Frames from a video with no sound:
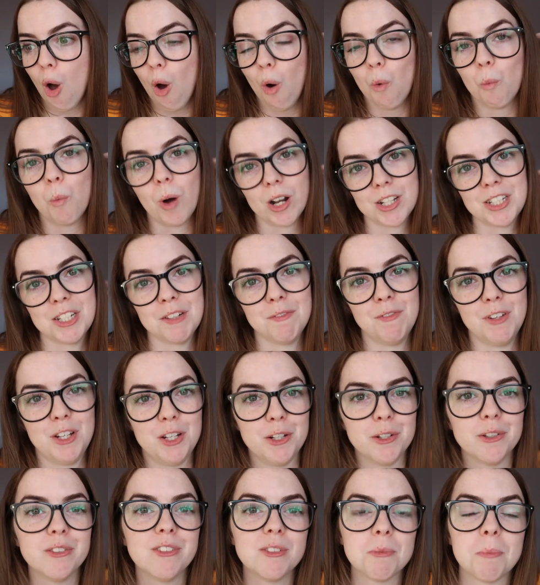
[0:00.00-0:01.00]
watching
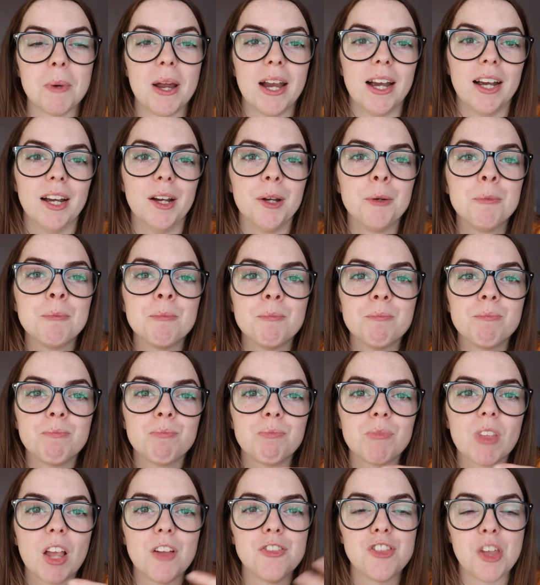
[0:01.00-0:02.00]
videos where
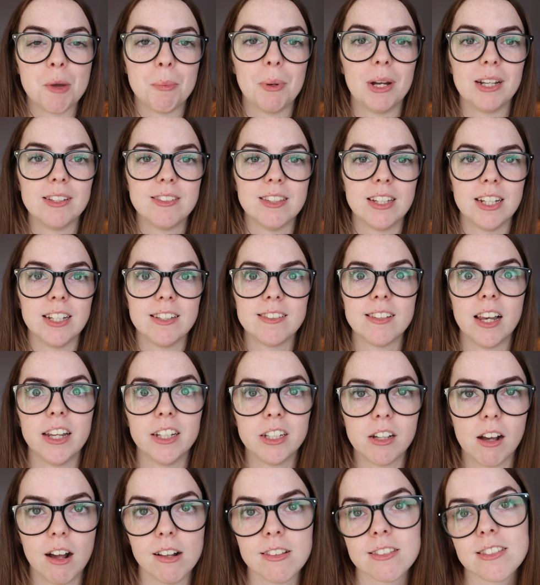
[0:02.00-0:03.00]
the person is
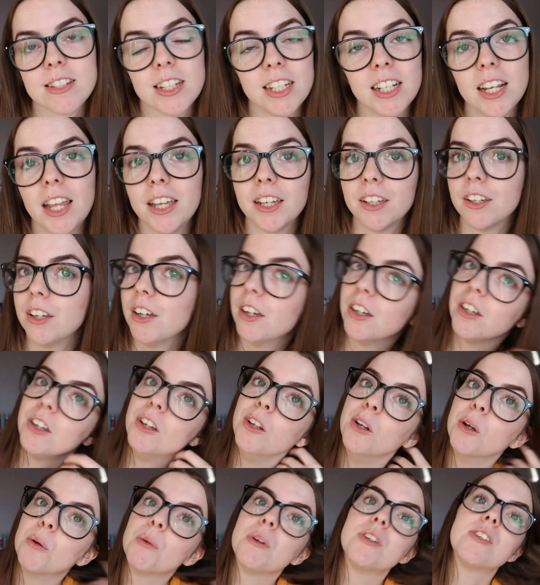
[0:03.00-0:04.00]
like constantly like, you
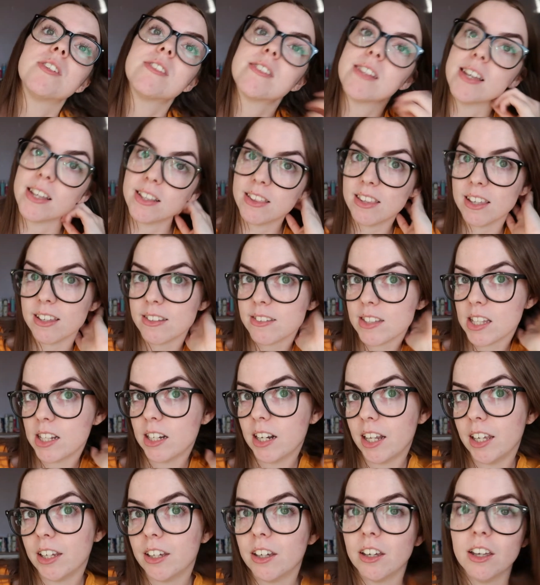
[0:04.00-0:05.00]
know, just like this and
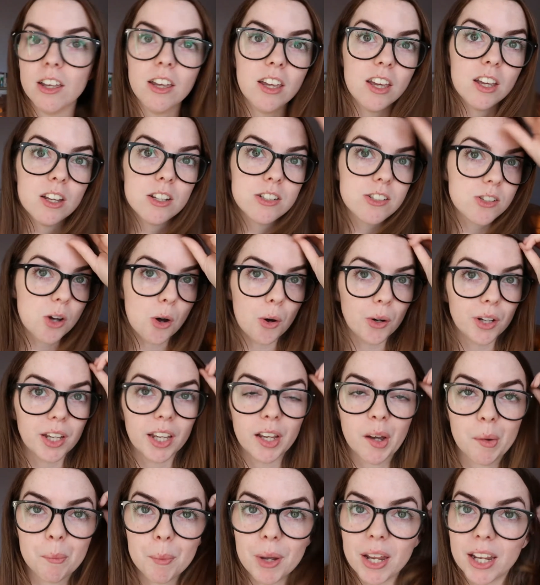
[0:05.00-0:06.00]
like
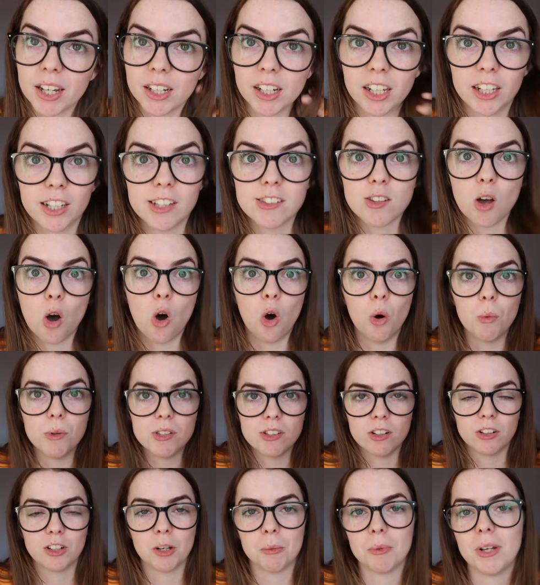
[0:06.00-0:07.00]
talking away and like is always
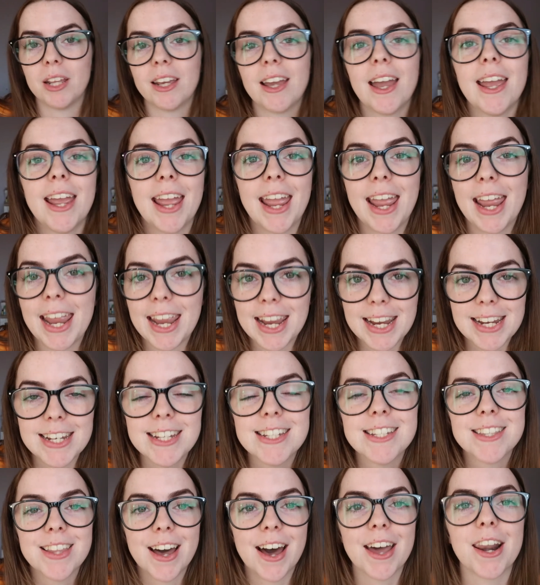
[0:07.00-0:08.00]
looking up. Like, I
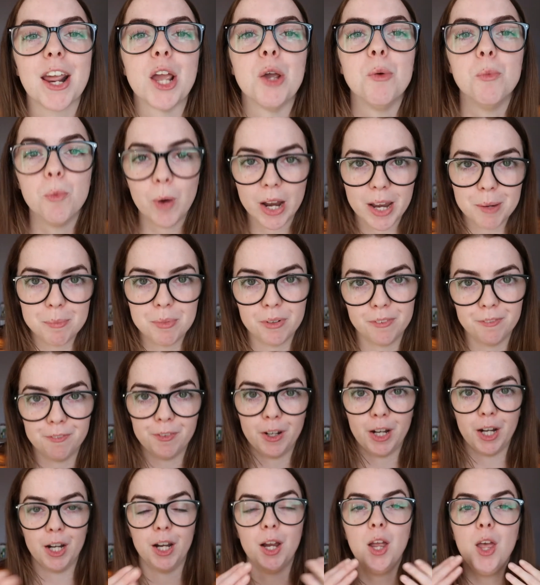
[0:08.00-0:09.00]
hate that. I way
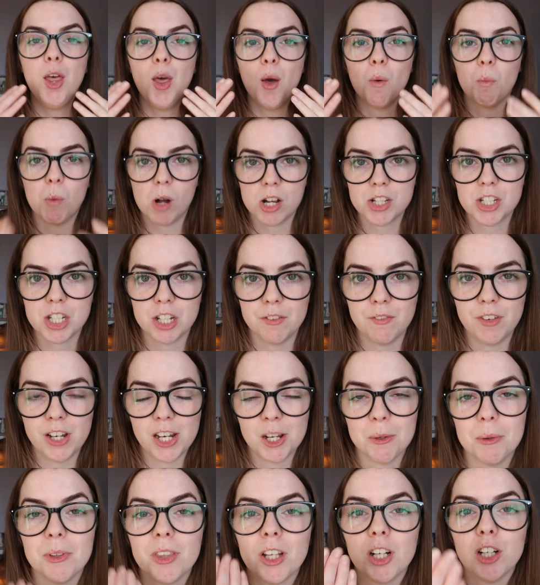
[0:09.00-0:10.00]
prefer watching a
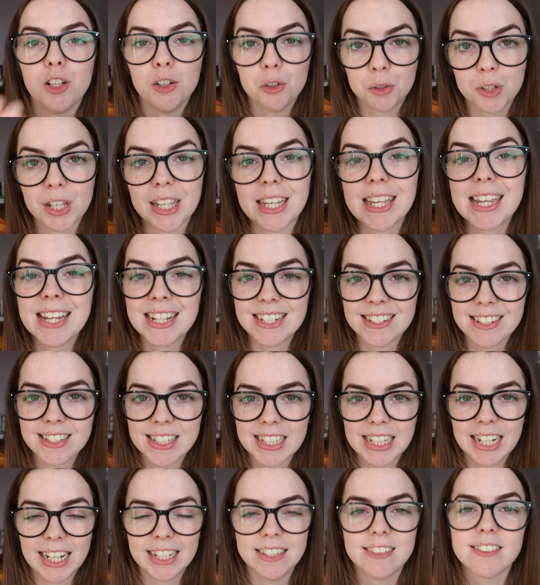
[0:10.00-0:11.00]
video when they're looking into
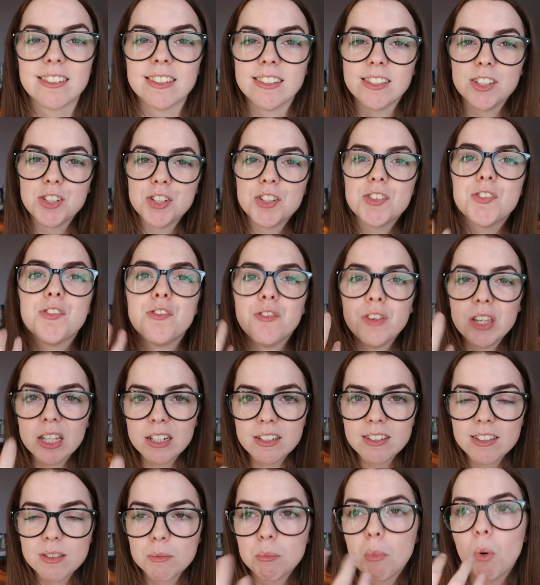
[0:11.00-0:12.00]
the lens, because it just
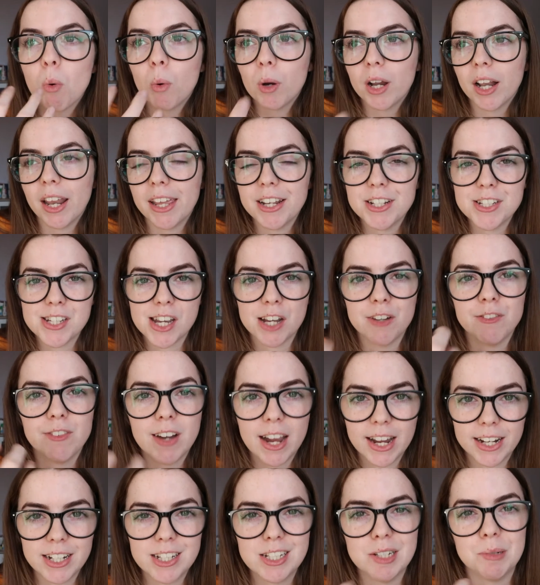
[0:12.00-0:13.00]
feels more like
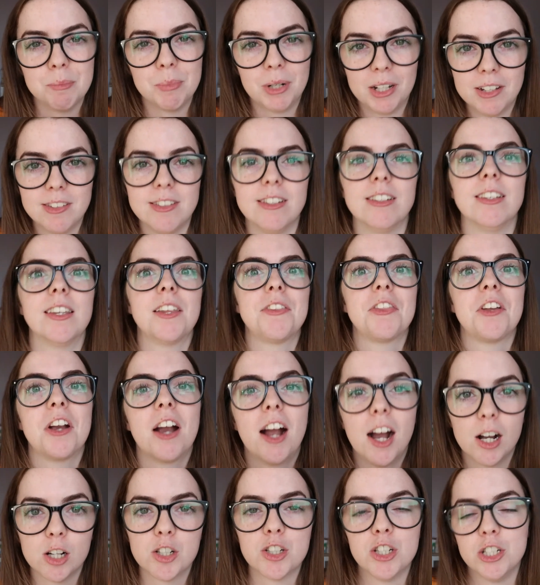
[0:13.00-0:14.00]
direct and personal that they're
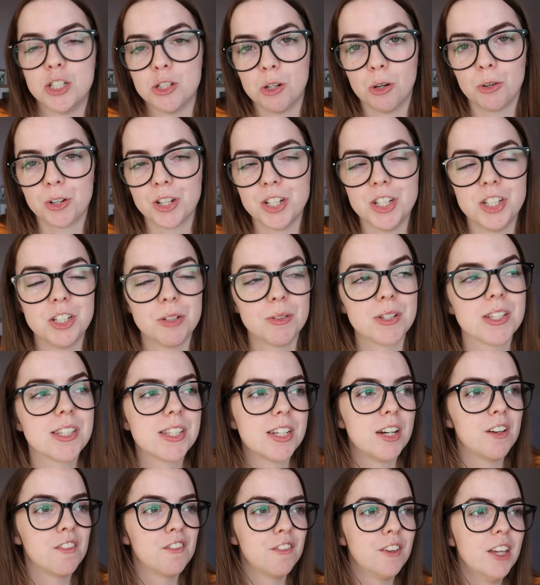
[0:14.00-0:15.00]
actually talking to you and
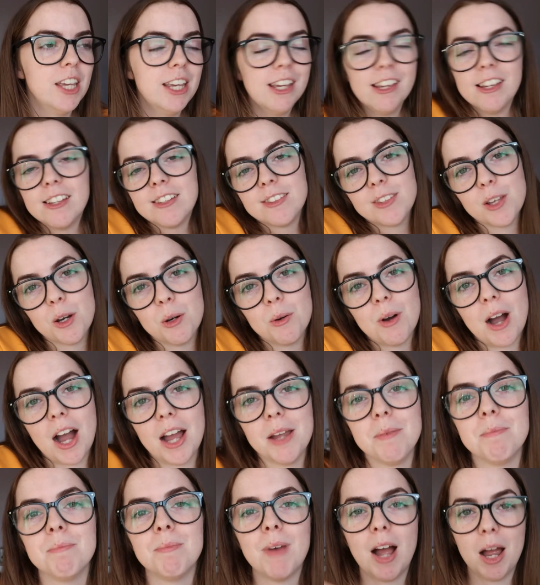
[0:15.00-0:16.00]
stuff. So
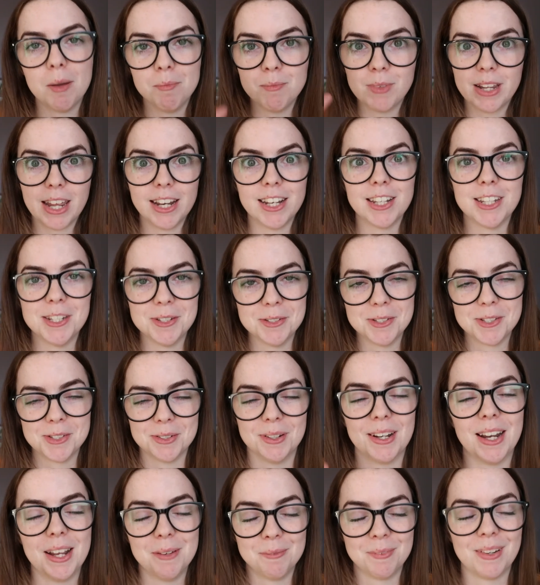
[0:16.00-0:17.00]
I'm getting used to
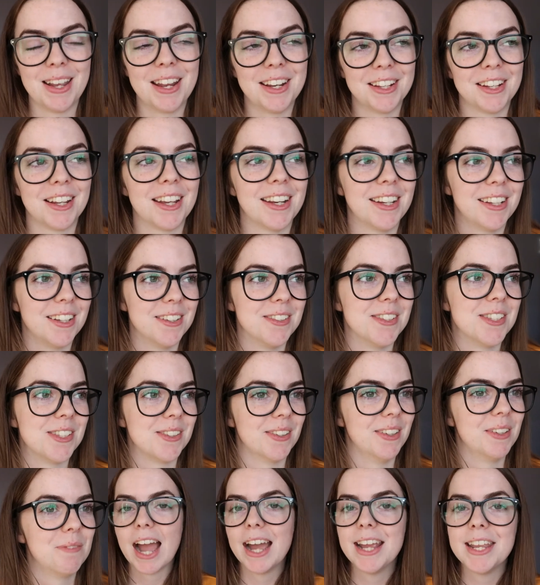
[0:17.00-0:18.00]
it. I'm getting used
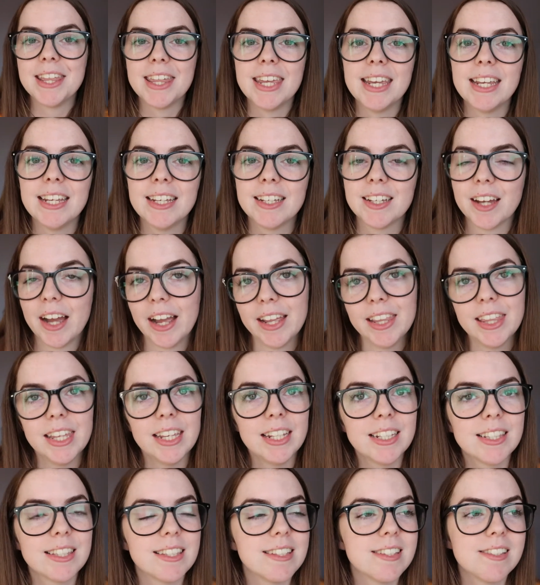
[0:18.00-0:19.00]
to it. I think
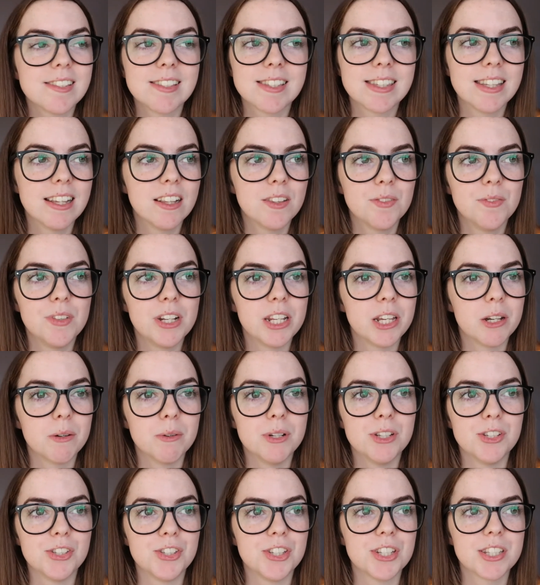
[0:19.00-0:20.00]
this video
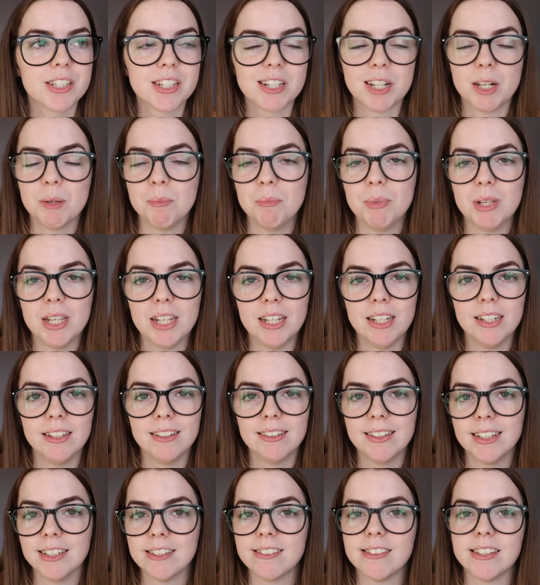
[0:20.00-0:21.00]
is just gonna be,
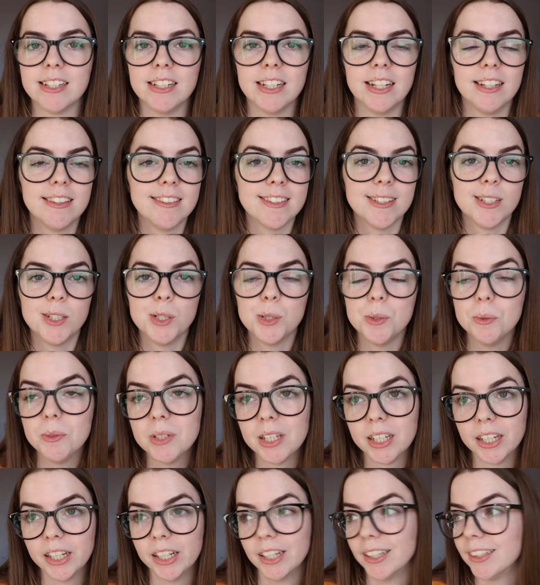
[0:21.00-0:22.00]
listen, it's a new
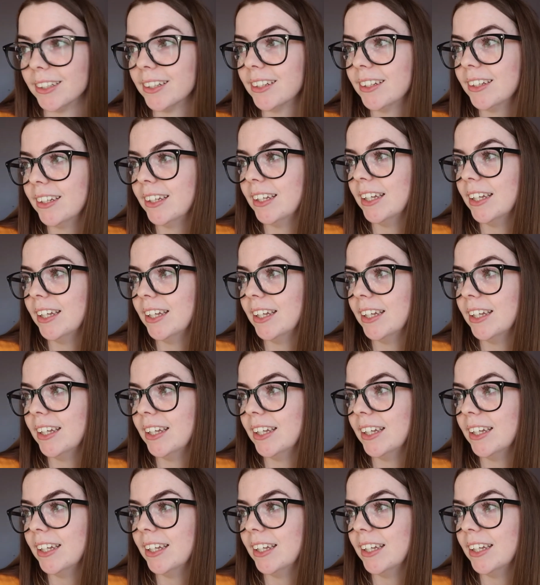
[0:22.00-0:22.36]
year.